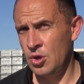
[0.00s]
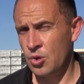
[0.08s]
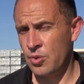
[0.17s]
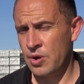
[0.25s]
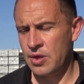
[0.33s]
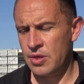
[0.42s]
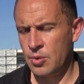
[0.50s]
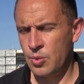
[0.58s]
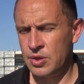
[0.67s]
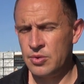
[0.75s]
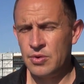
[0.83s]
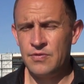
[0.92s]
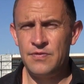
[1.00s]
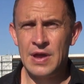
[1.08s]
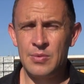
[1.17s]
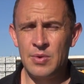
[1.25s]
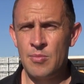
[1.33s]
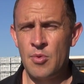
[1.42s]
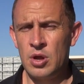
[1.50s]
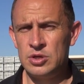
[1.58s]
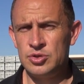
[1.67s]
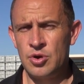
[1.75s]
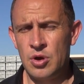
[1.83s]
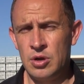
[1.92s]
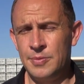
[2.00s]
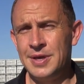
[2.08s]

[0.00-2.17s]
or whether in fact we might trial him